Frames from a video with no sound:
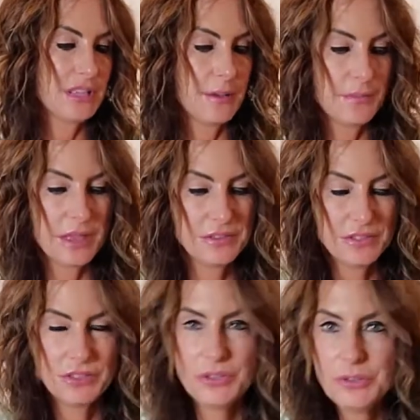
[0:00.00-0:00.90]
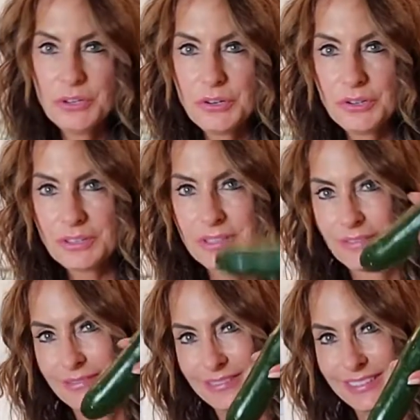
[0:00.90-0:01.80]
some zoo noodles,
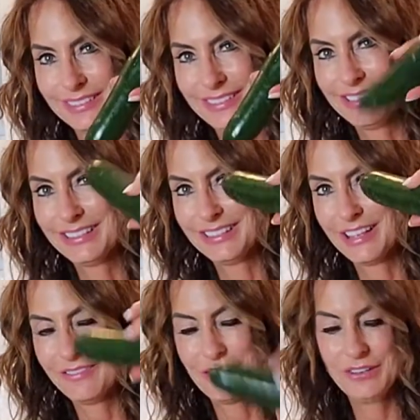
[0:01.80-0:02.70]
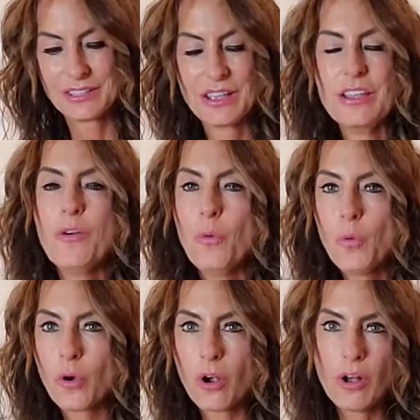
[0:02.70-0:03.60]
love those,
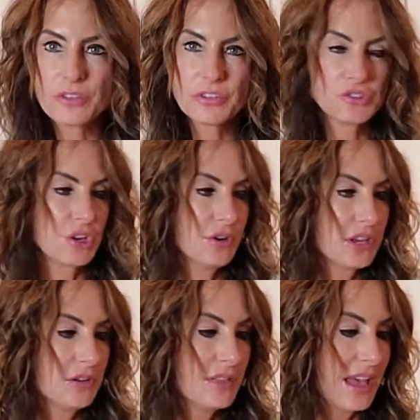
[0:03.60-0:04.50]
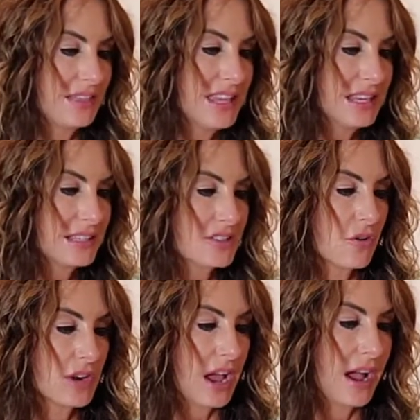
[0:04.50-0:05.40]
or also showing you that these
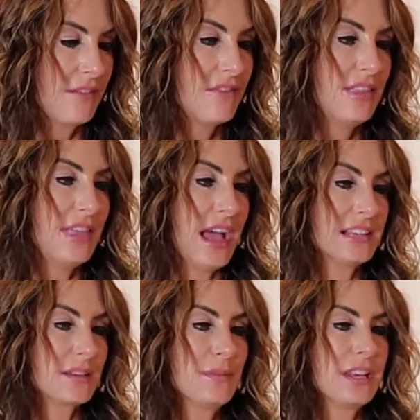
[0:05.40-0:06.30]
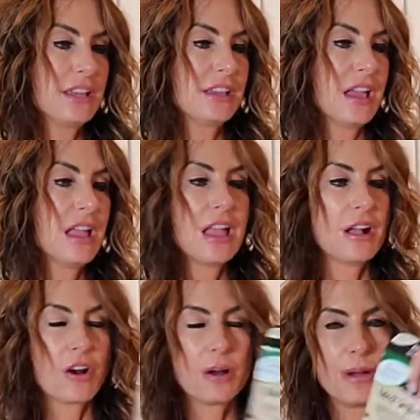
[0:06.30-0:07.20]
don't have that many
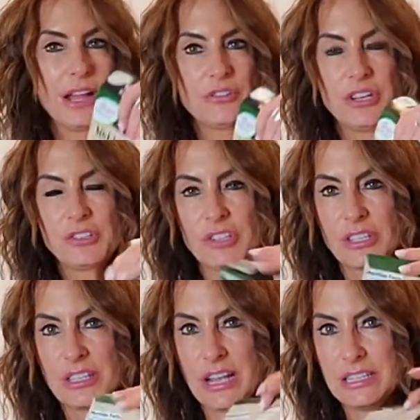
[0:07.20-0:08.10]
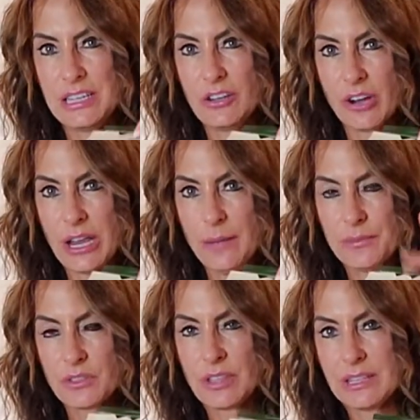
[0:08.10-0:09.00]
carbohydrates, just 19
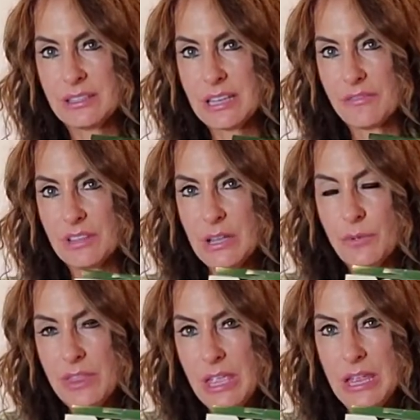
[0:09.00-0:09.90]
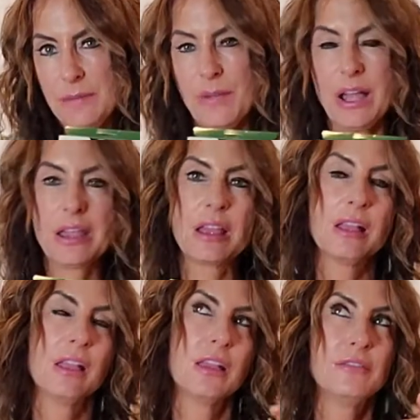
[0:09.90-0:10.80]
grams. That's definitely within my
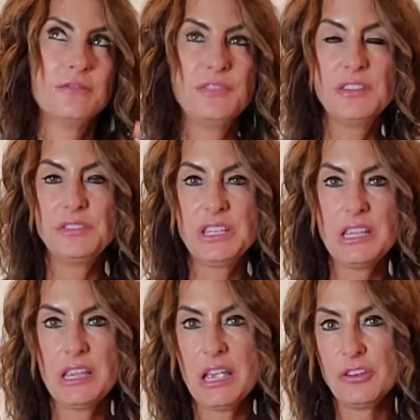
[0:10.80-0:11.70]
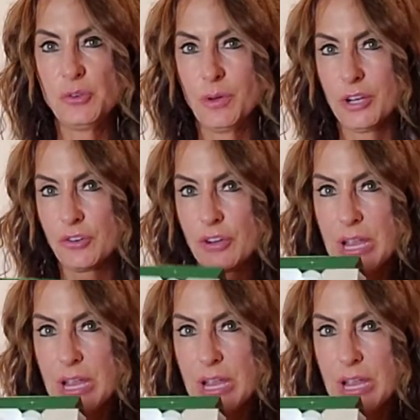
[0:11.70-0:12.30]
50 to 100